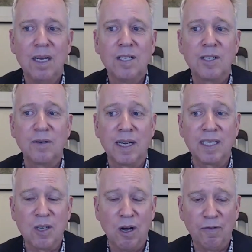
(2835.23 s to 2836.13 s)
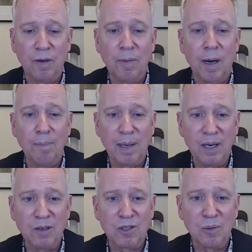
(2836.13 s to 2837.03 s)
So disulfiram
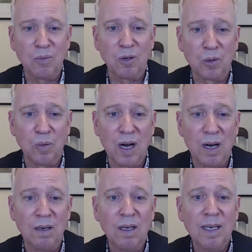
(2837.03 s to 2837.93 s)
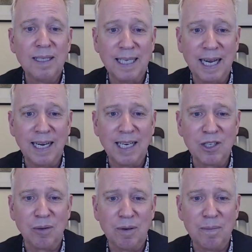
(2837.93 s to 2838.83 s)
appears to work well to get into
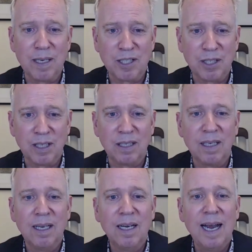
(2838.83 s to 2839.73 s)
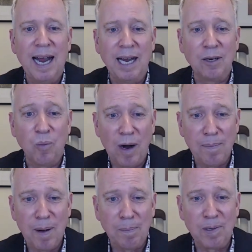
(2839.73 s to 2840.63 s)
remission and wipe
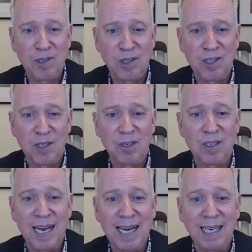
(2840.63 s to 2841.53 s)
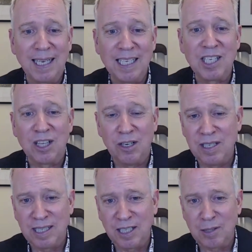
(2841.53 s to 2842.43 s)
out persisters in at least
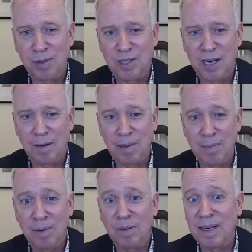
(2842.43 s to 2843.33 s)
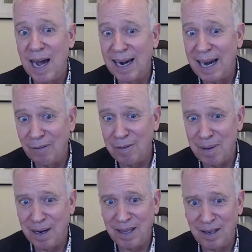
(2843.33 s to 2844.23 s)
36% of people. Not
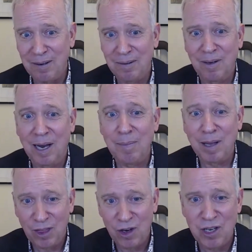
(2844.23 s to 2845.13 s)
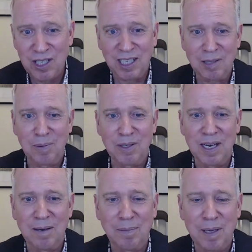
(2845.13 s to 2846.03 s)
everybody though, okay, but 36%
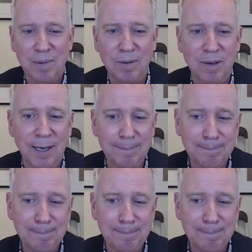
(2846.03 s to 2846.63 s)
of people, all right?